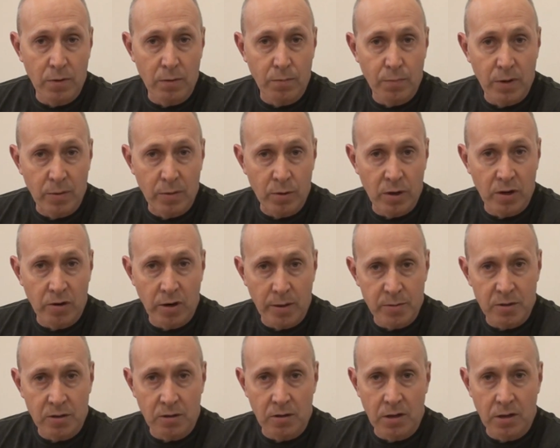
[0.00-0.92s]
but people are
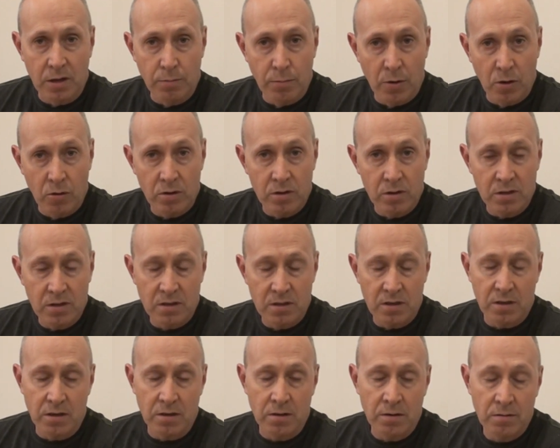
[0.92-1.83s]
absolutely bonkers,
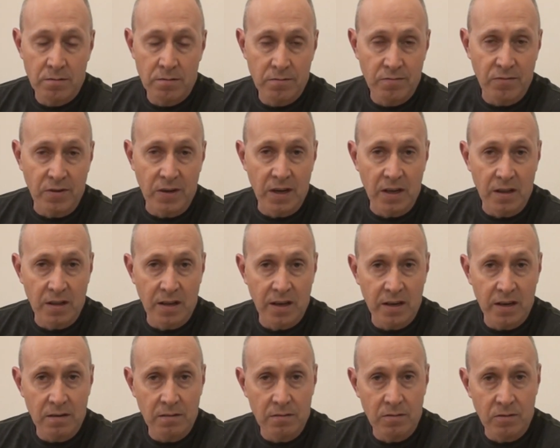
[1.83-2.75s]
so forget
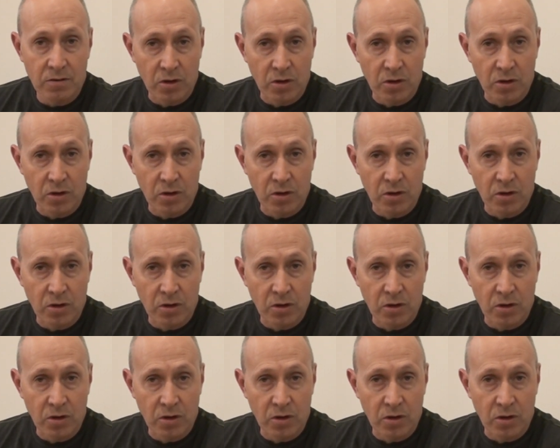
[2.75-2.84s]
that.